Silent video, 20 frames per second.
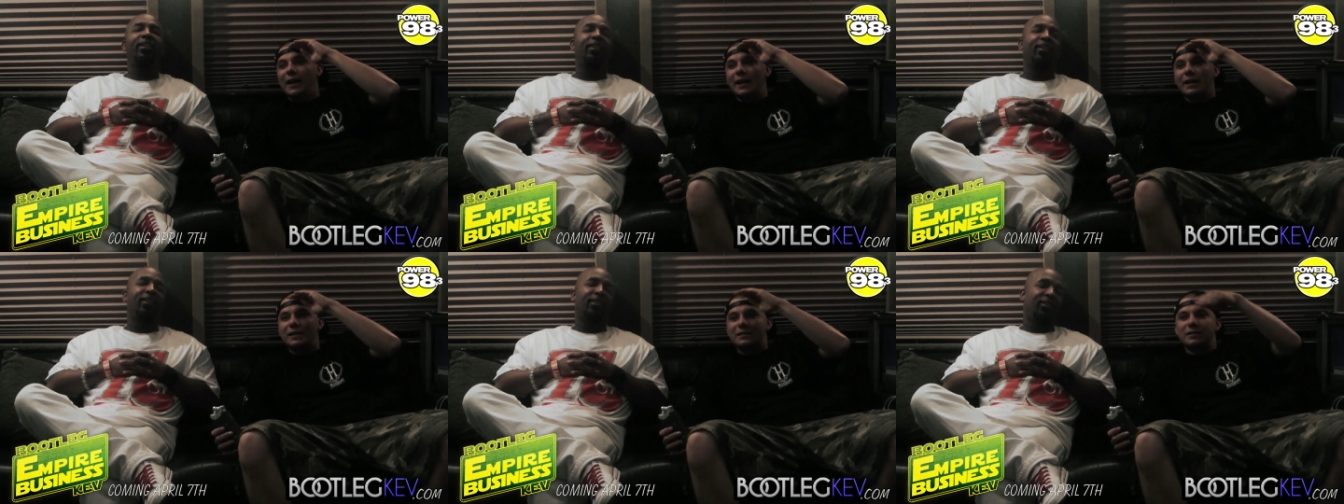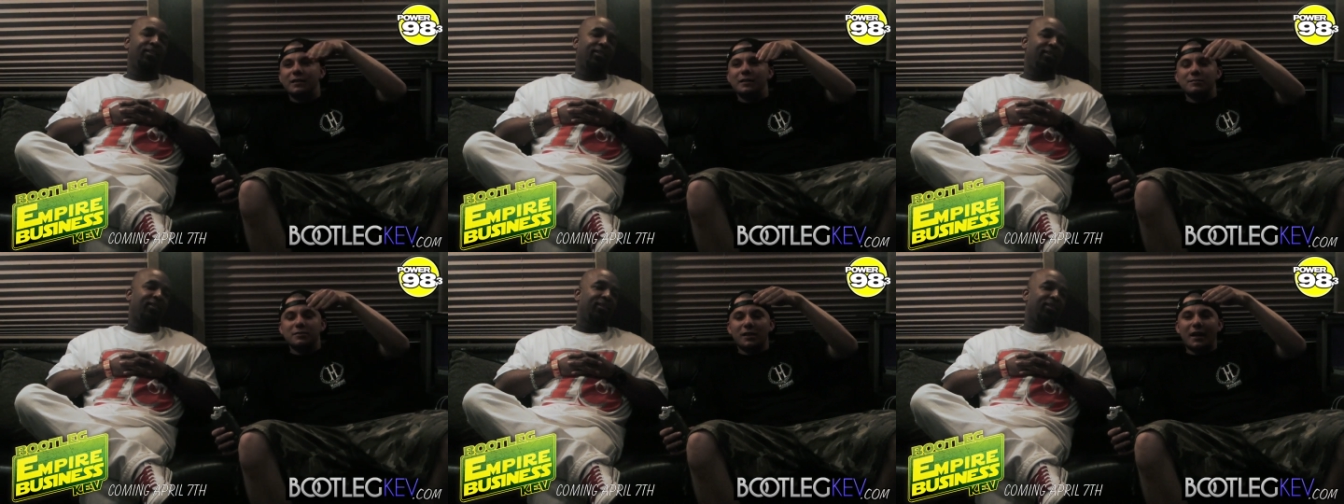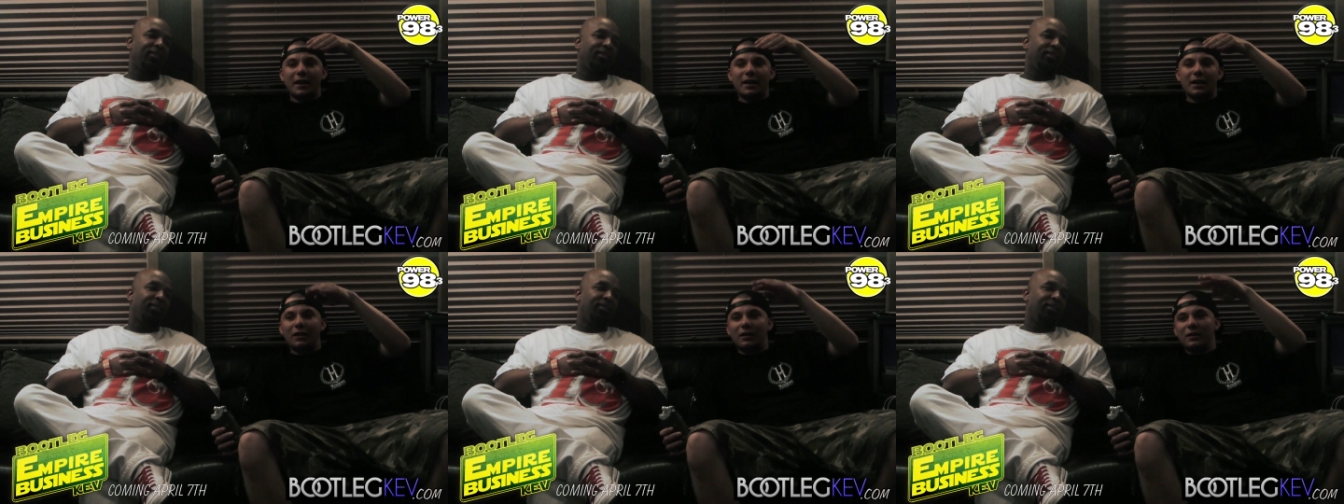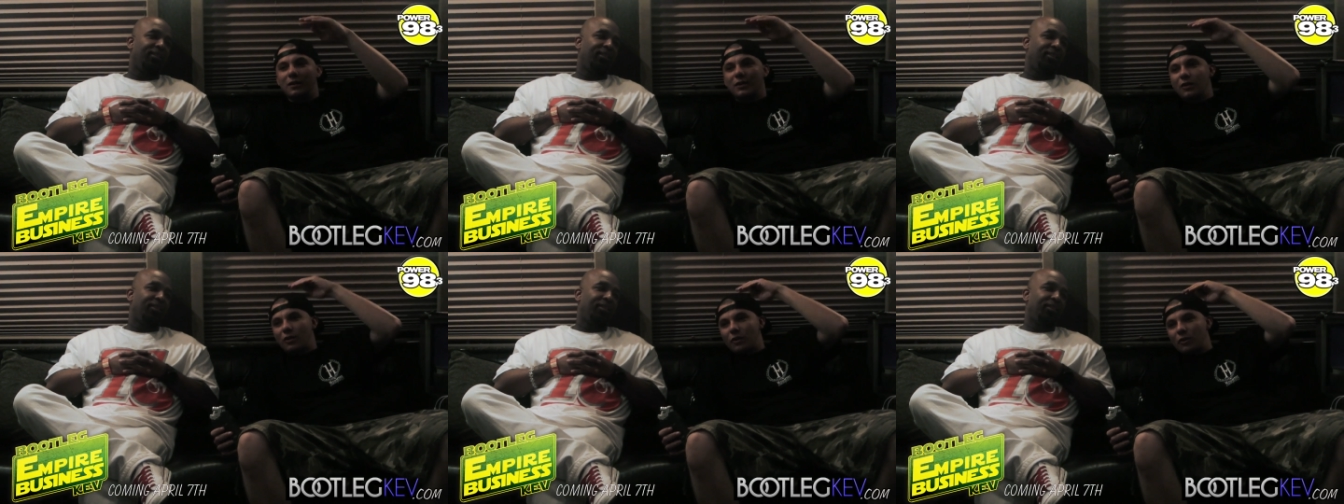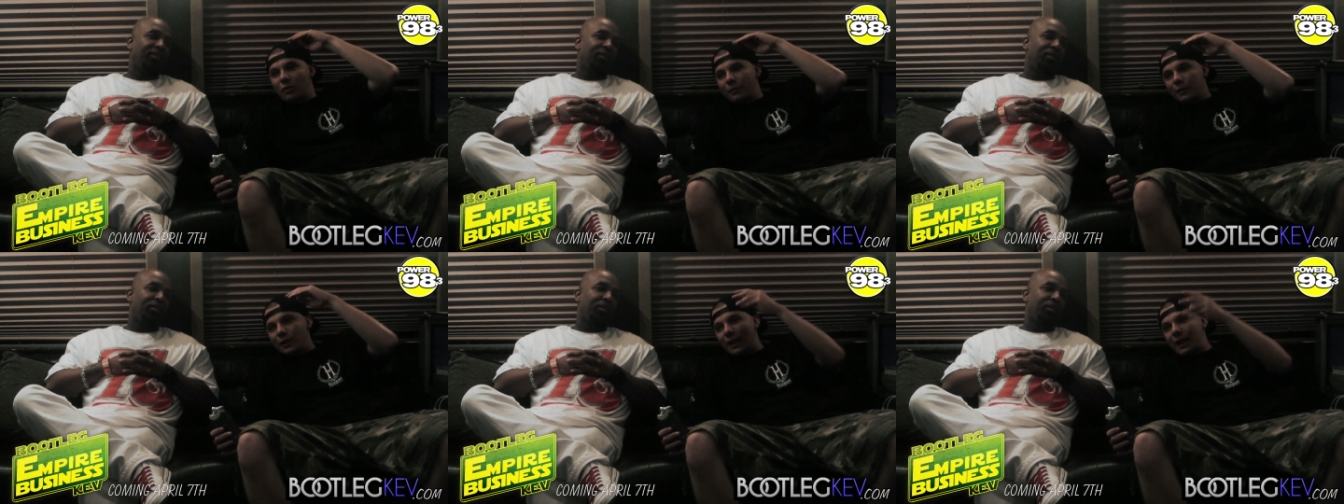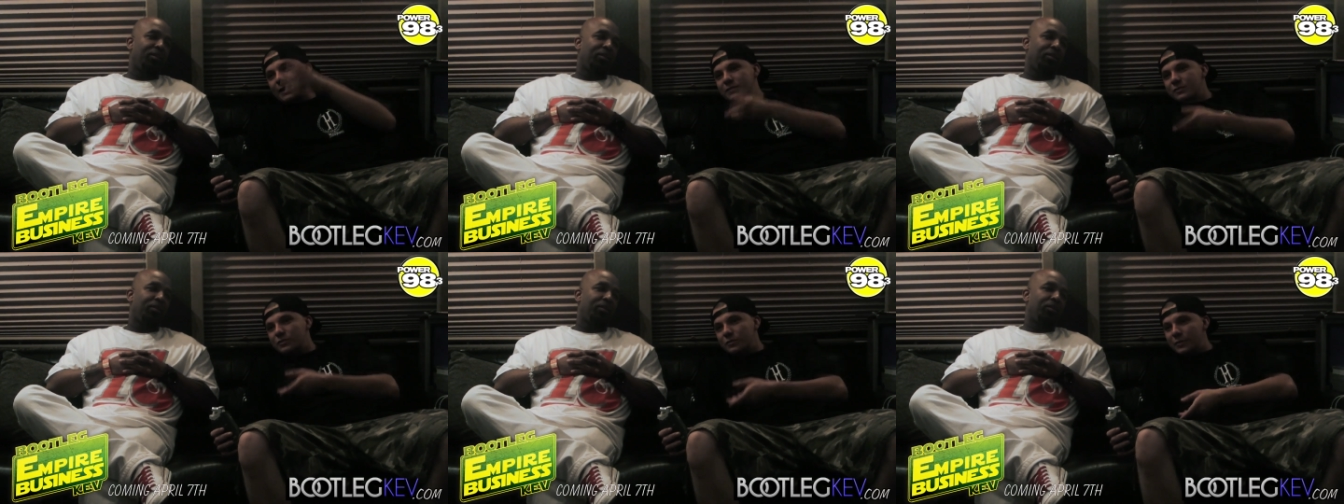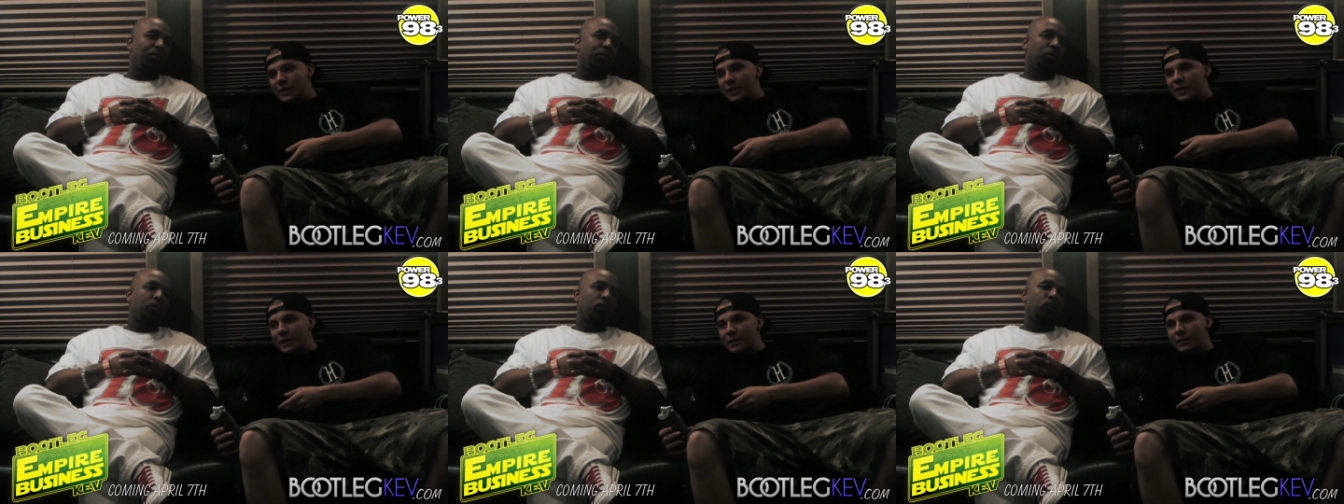And it seems like over the last
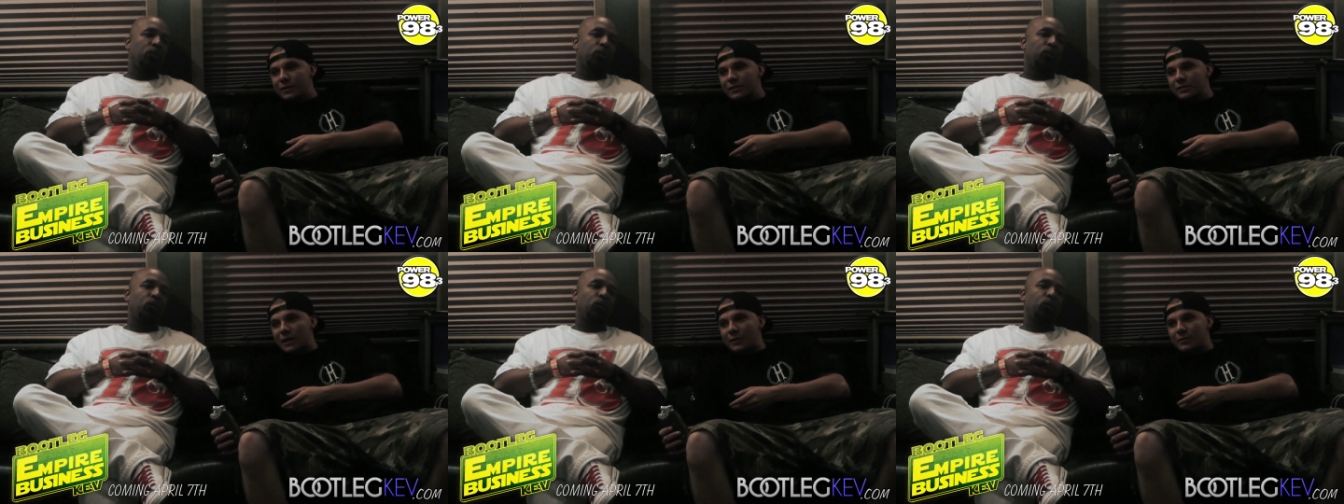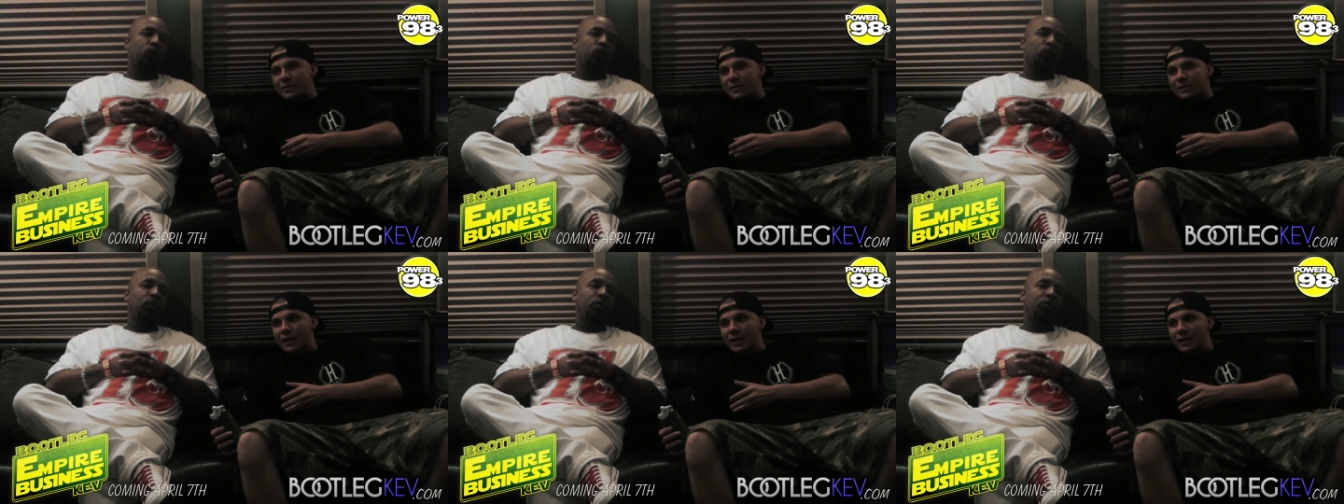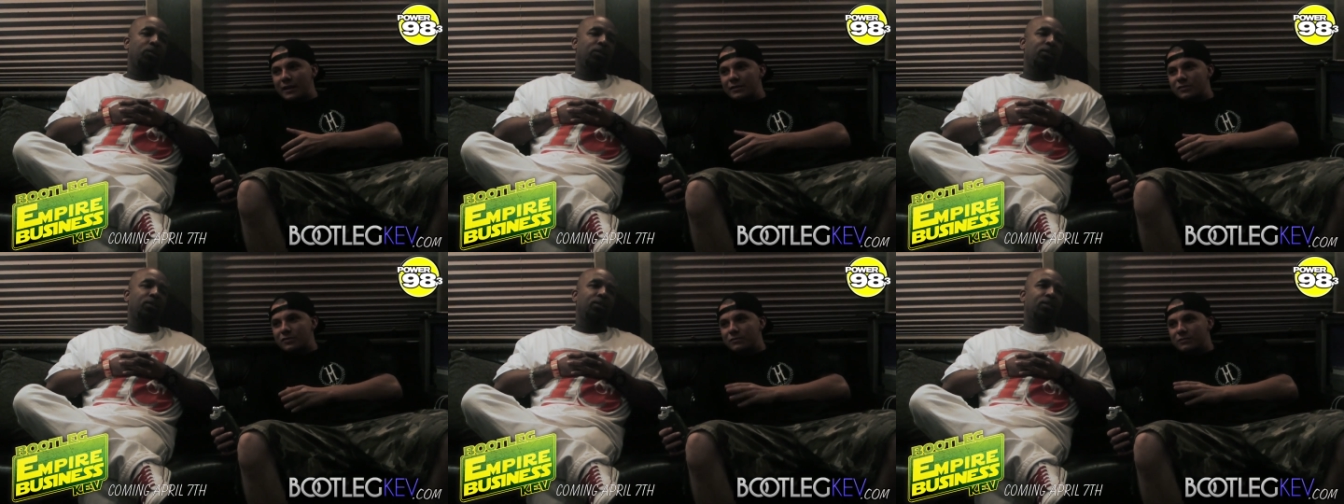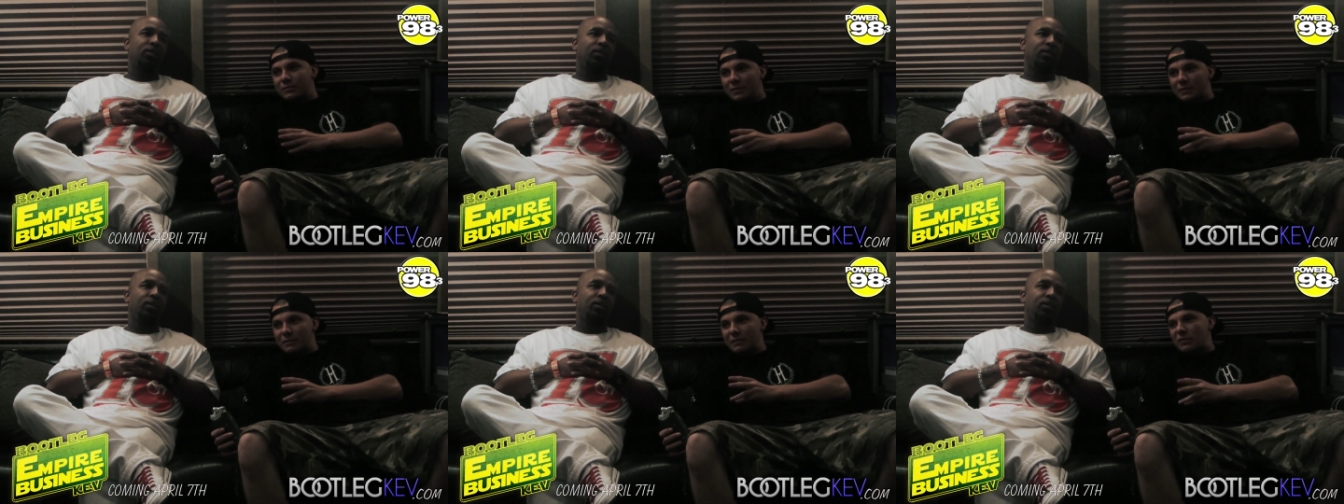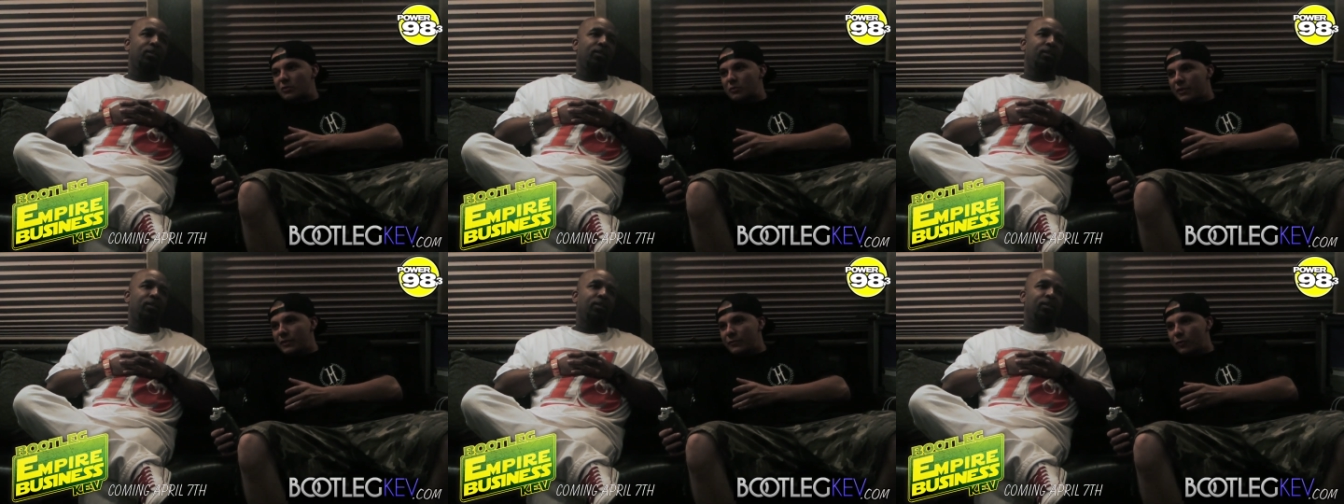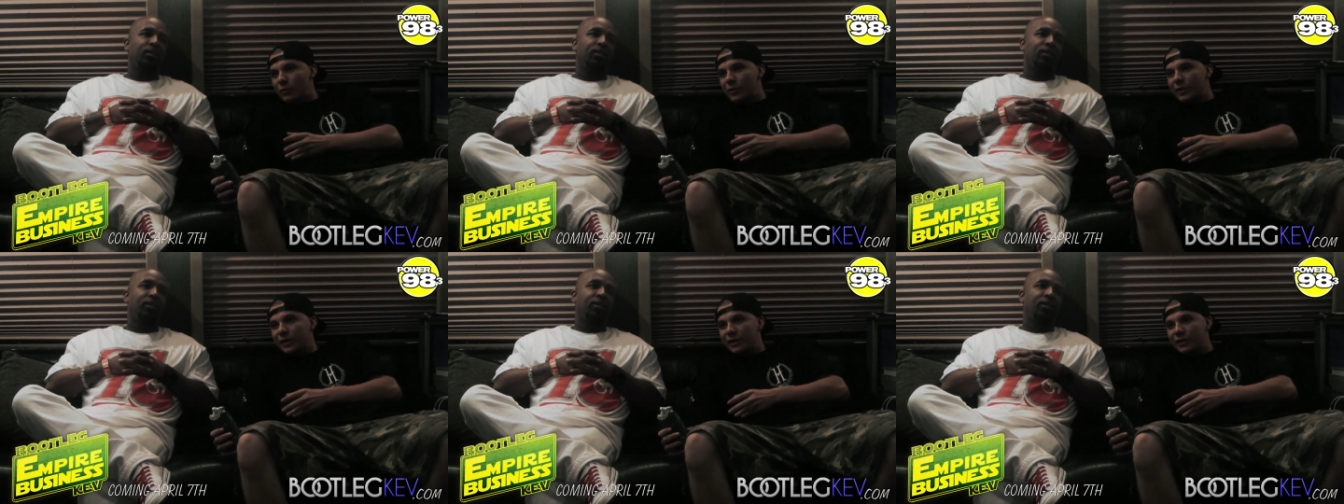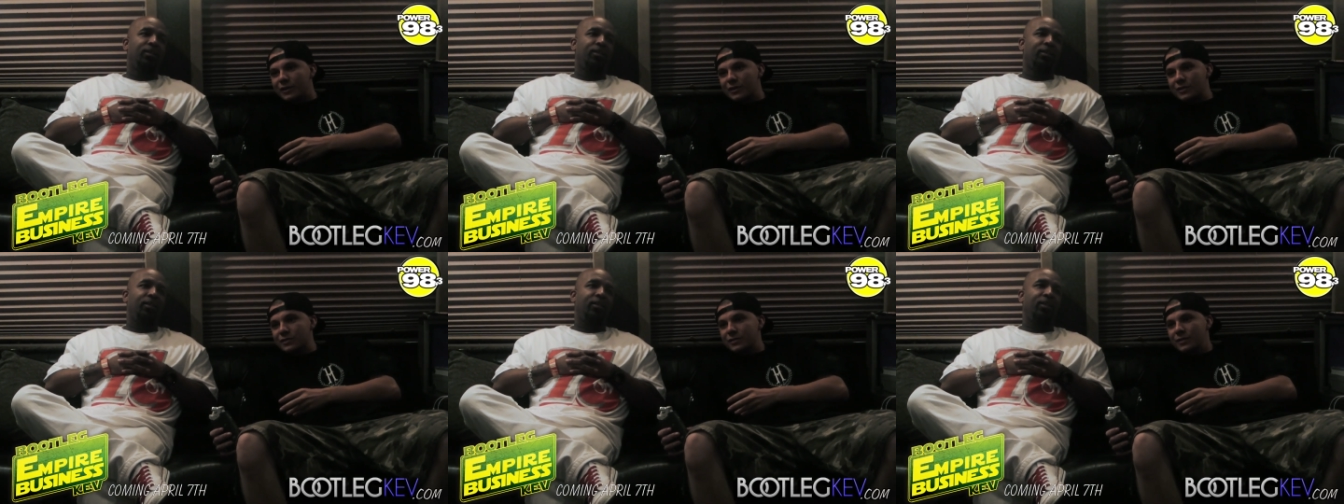three years, I would say three, four
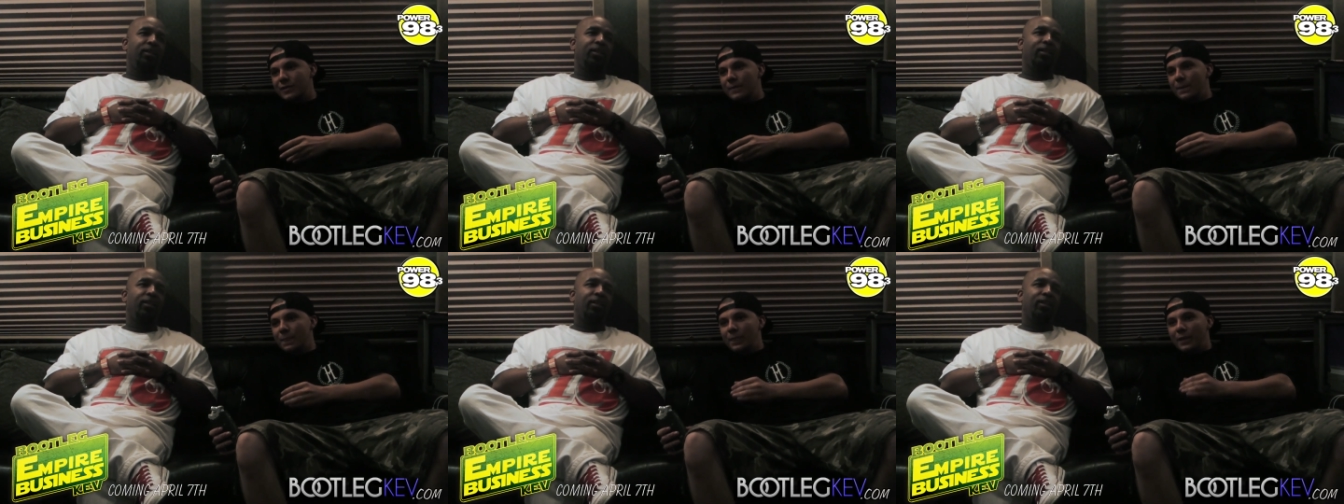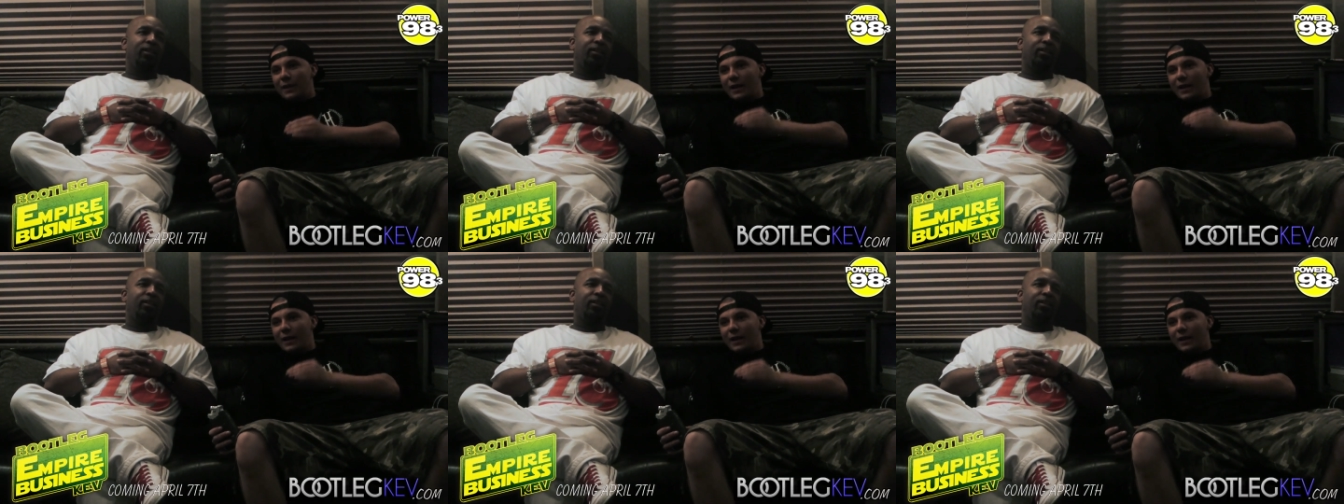years. Yeah.